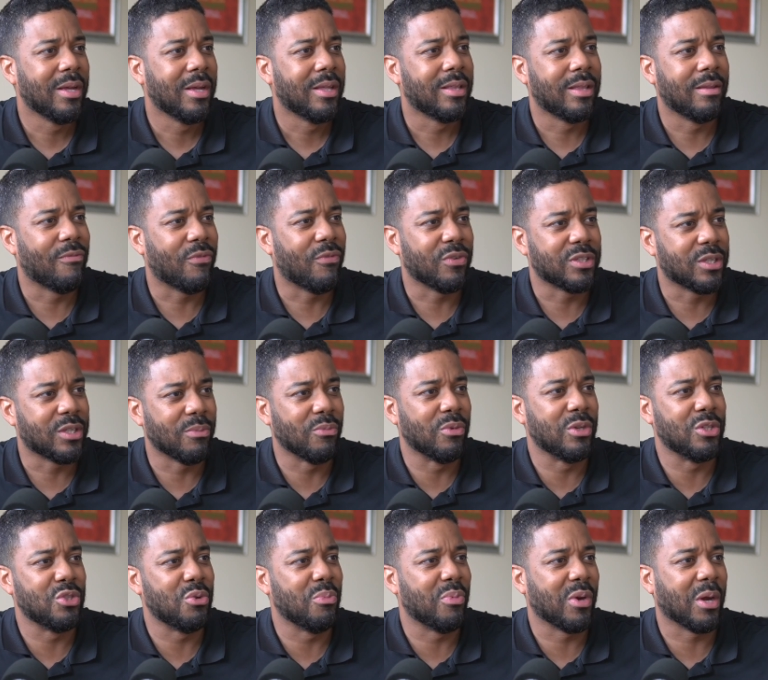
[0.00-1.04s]
for some
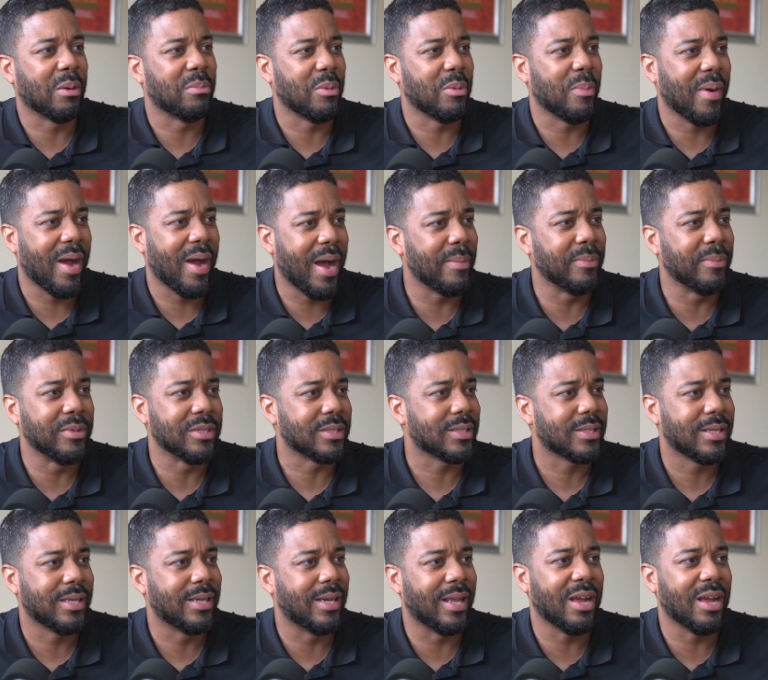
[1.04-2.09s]
reason you bring up the Bahamas.
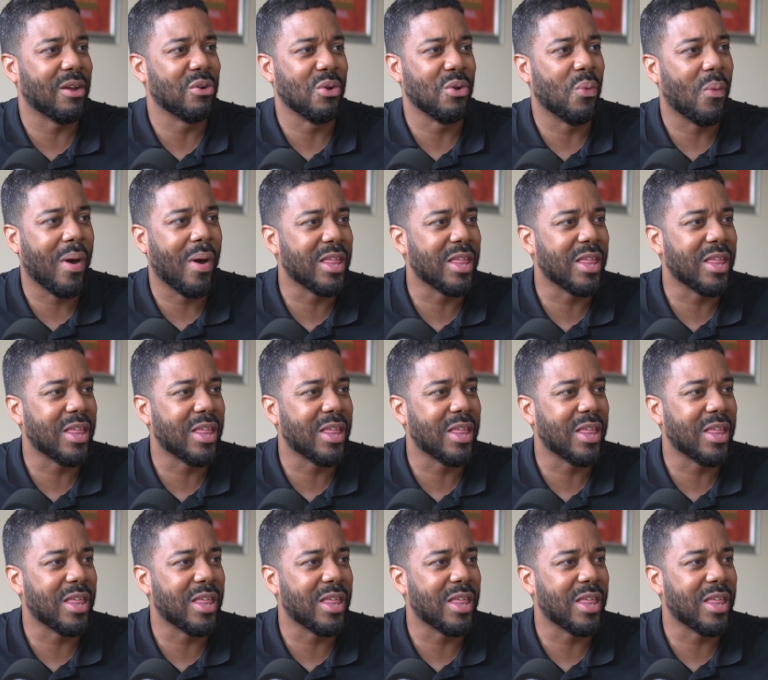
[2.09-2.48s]
And I don't know why the